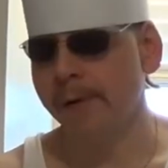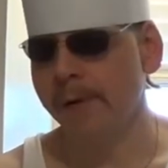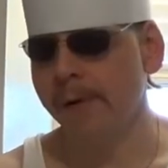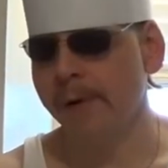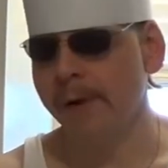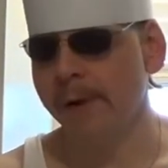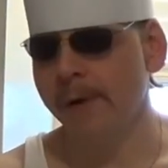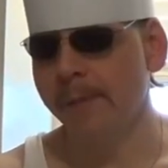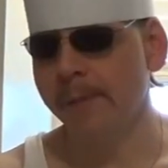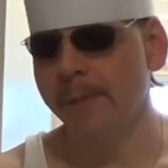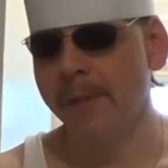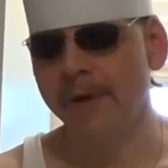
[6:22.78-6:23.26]

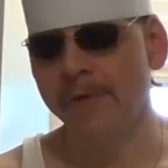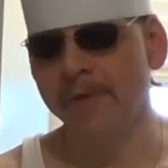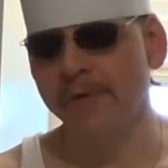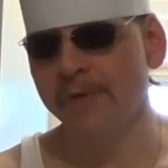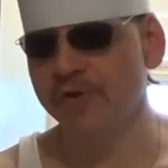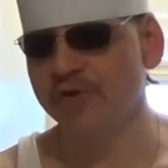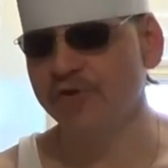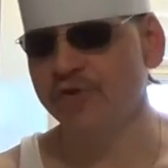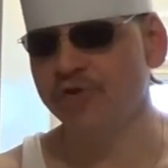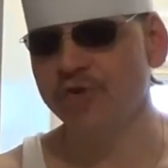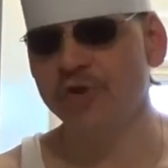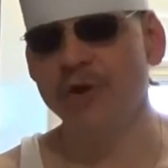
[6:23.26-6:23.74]
I'm not
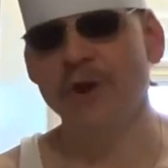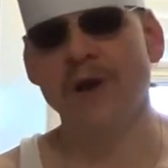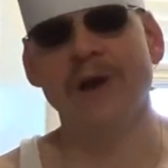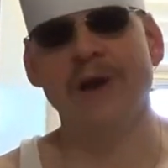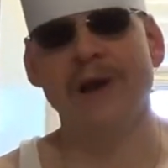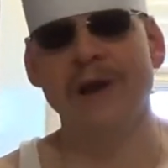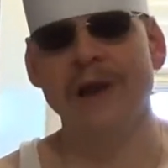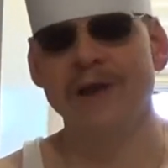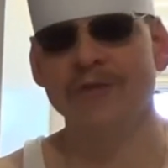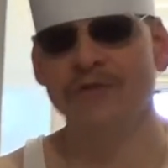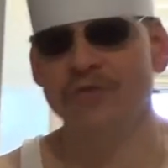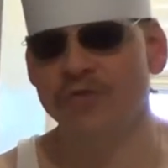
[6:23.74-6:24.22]
really sure how to
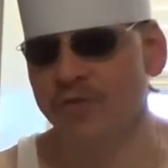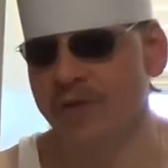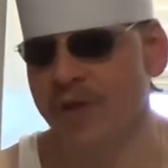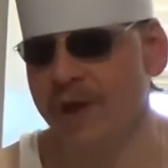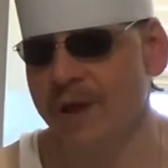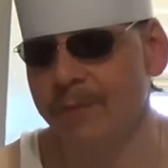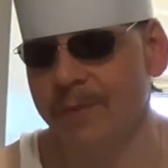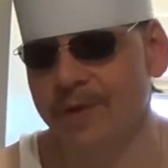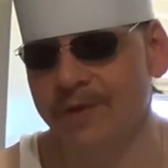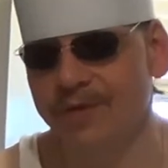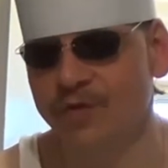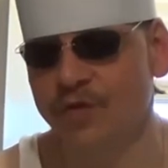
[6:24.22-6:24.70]
answer
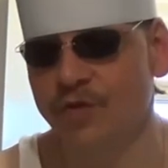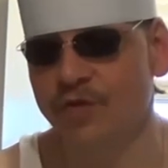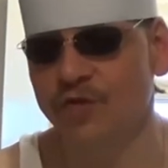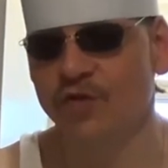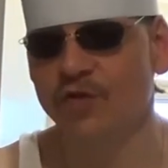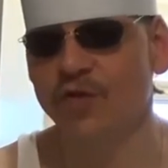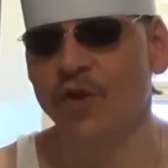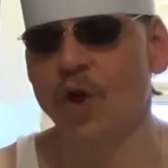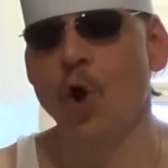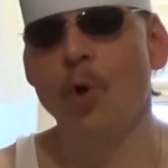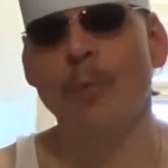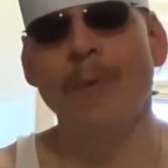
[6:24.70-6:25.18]
that because there's
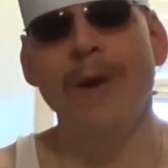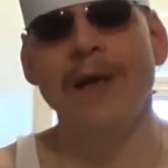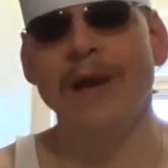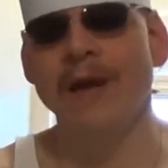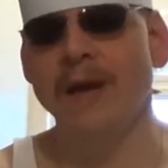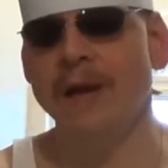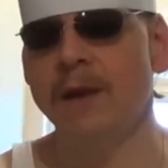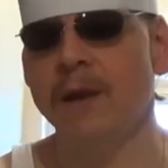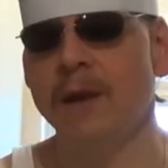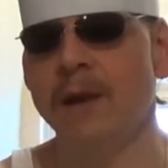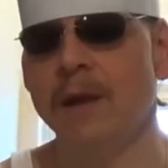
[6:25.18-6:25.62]
so many.